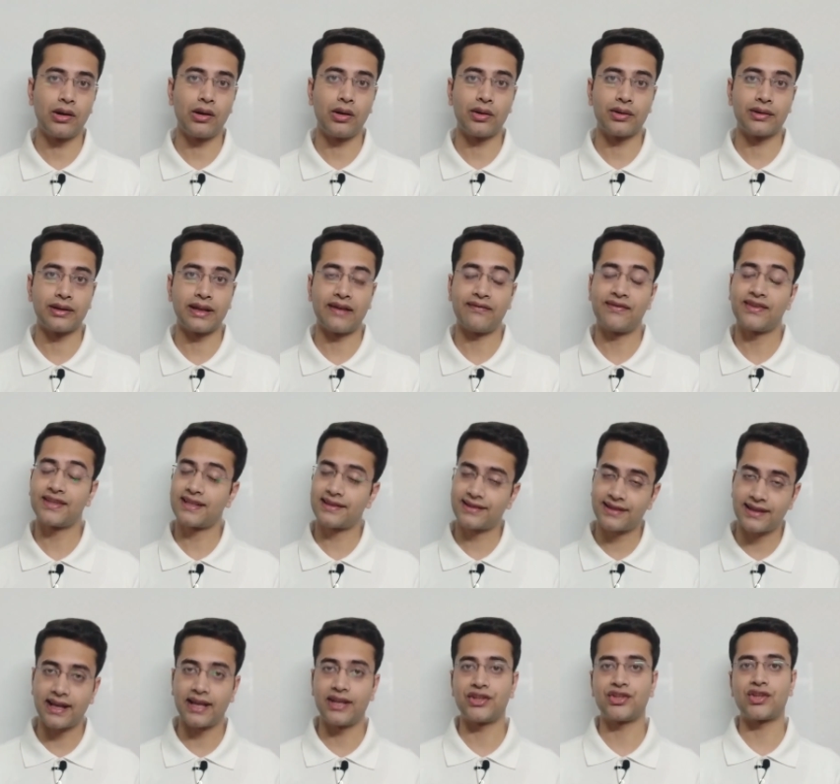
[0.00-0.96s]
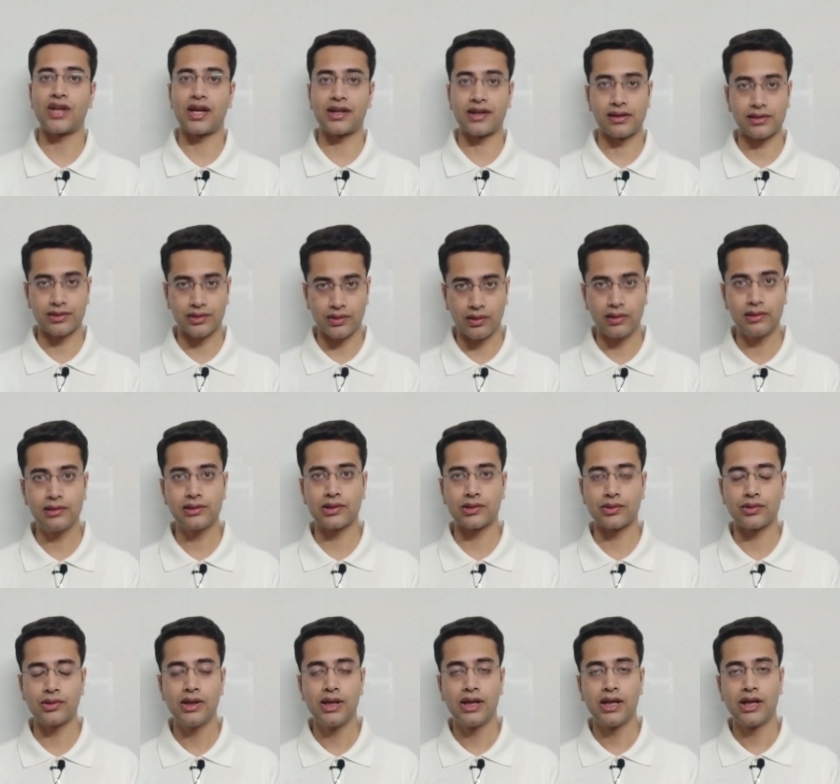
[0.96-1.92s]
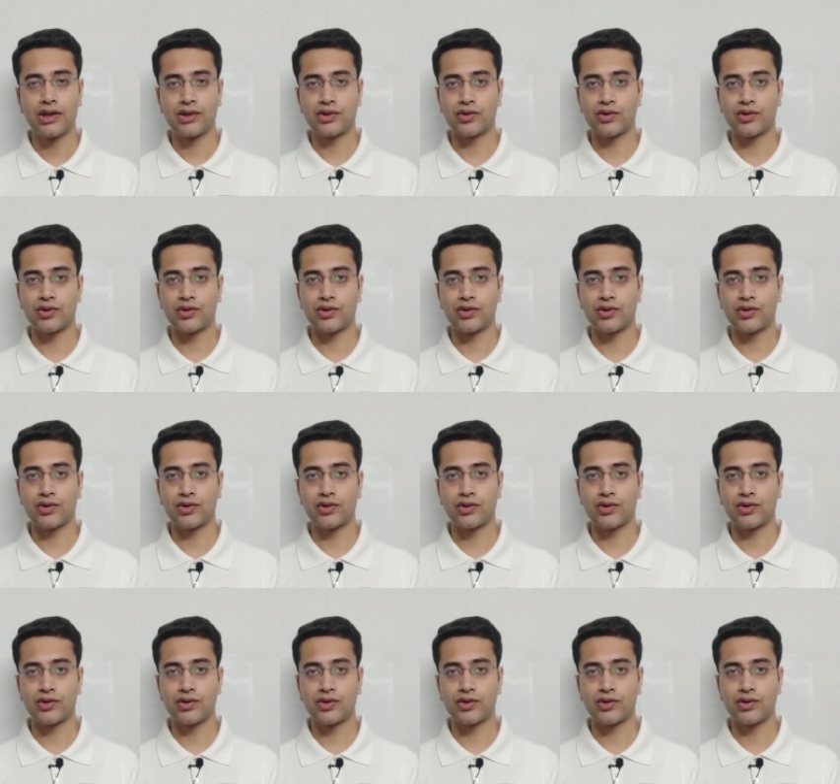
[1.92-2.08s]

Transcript: on FSSAI's channels also.